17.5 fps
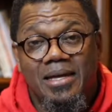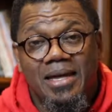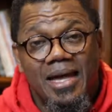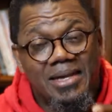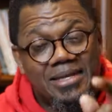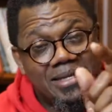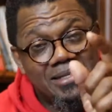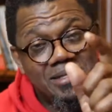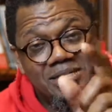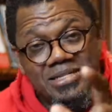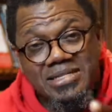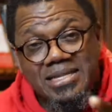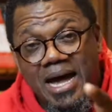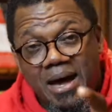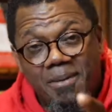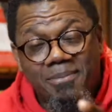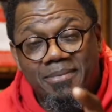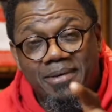And then
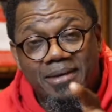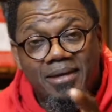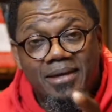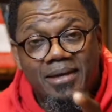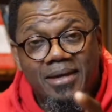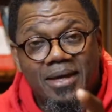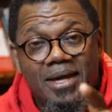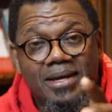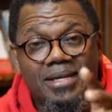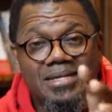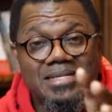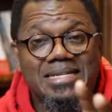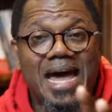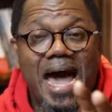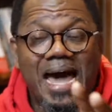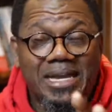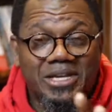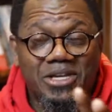stop and
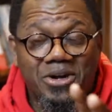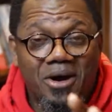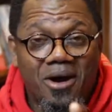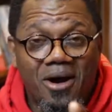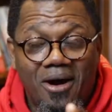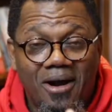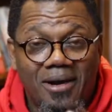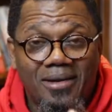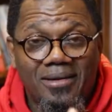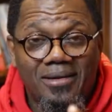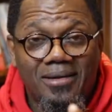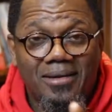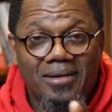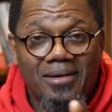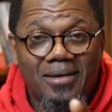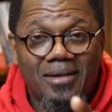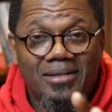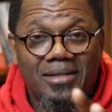decide in your heart
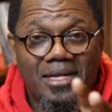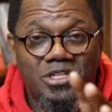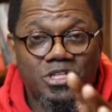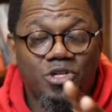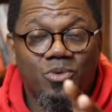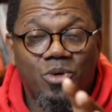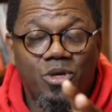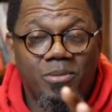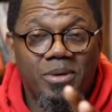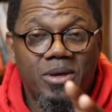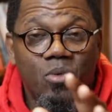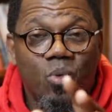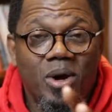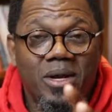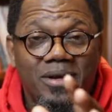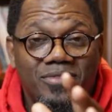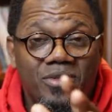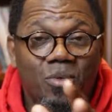that you want to be
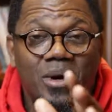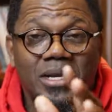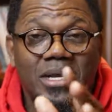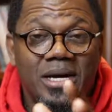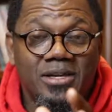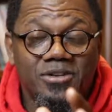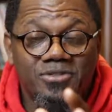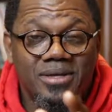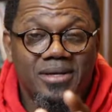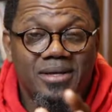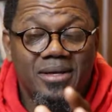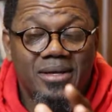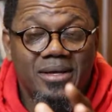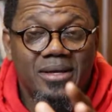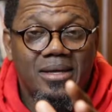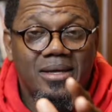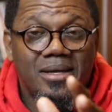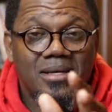one of the 100
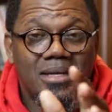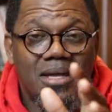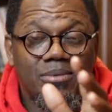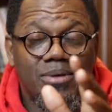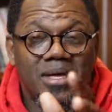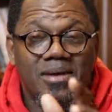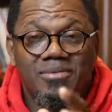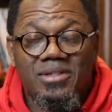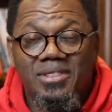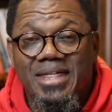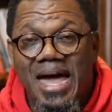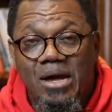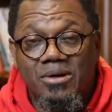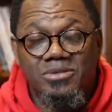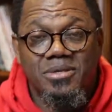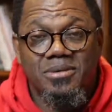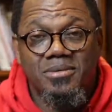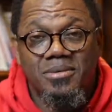that will give
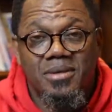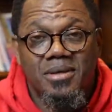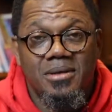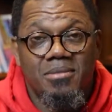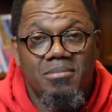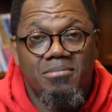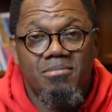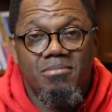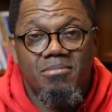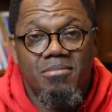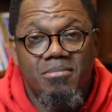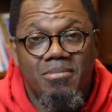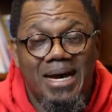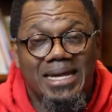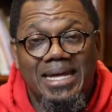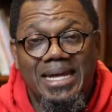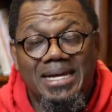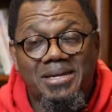1,000
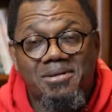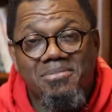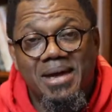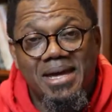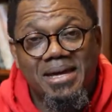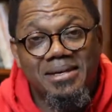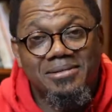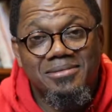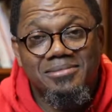by the end of May.